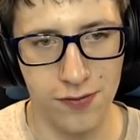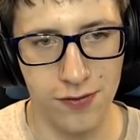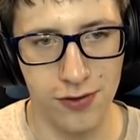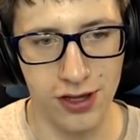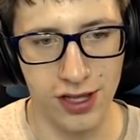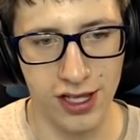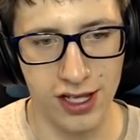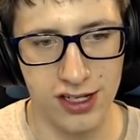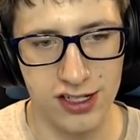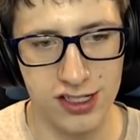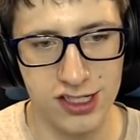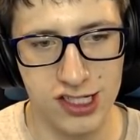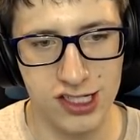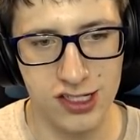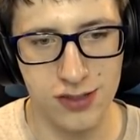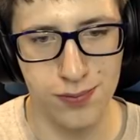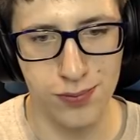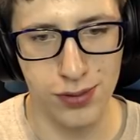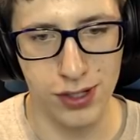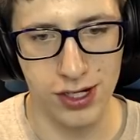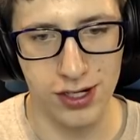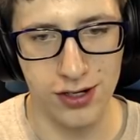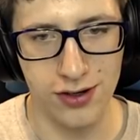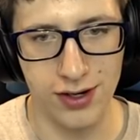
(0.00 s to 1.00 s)
like,
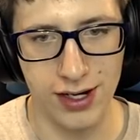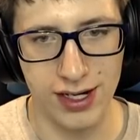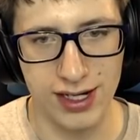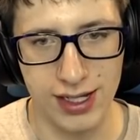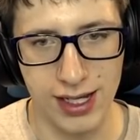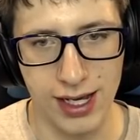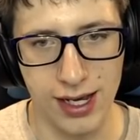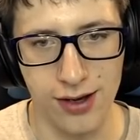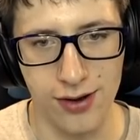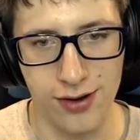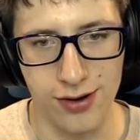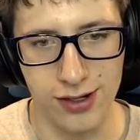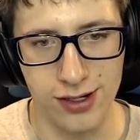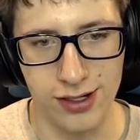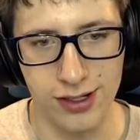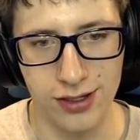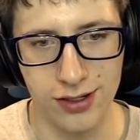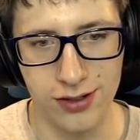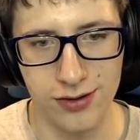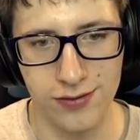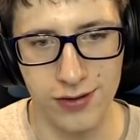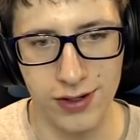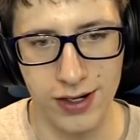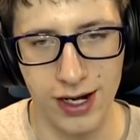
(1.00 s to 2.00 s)
sputtering out all
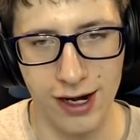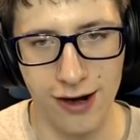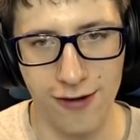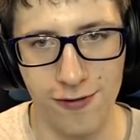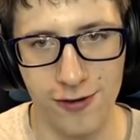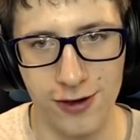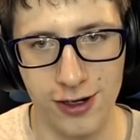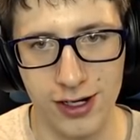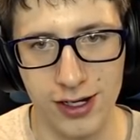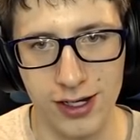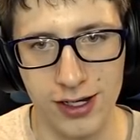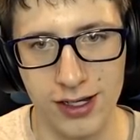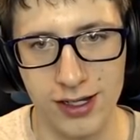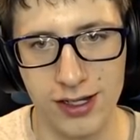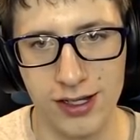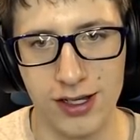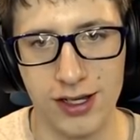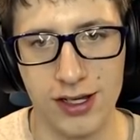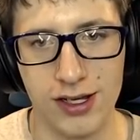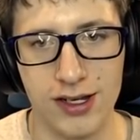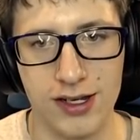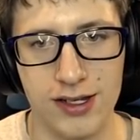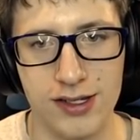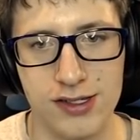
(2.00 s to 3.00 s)
over Africa.
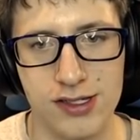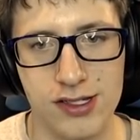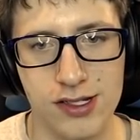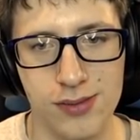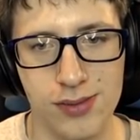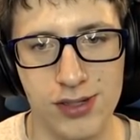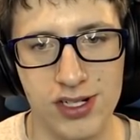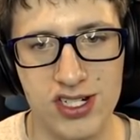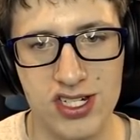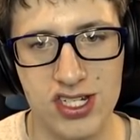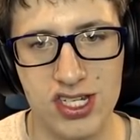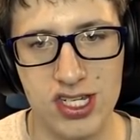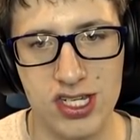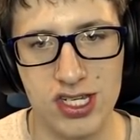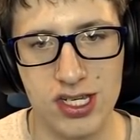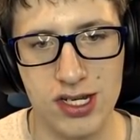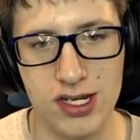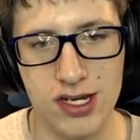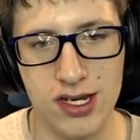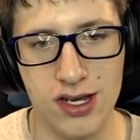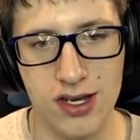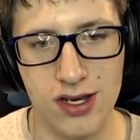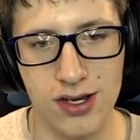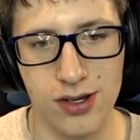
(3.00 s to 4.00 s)
So much
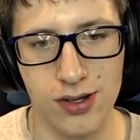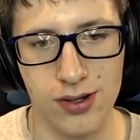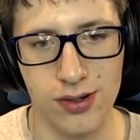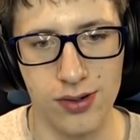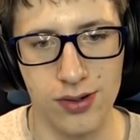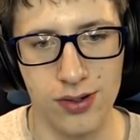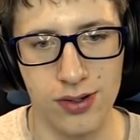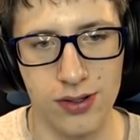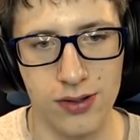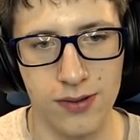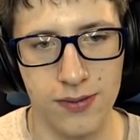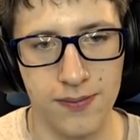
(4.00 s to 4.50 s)
snow.